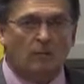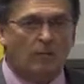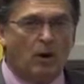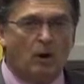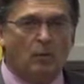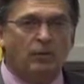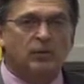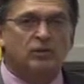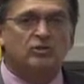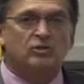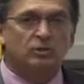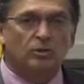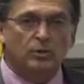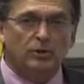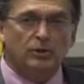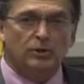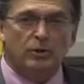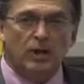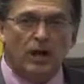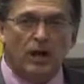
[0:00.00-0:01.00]
I'm already
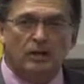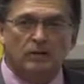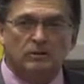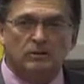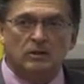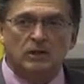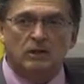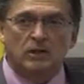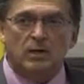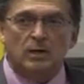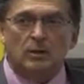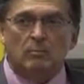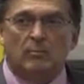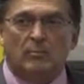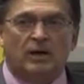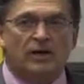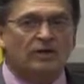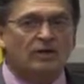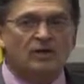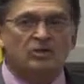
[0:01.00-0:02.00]
suing you guys,
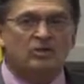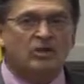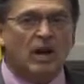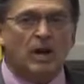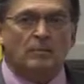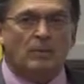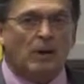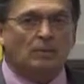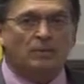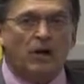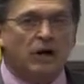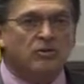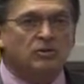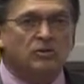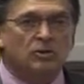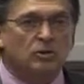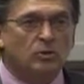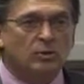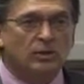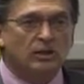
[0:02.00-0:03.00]
but this time I'm not
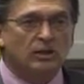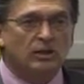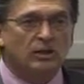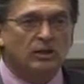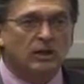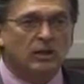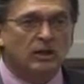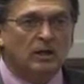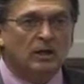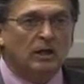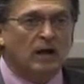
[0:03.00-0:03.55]
suing.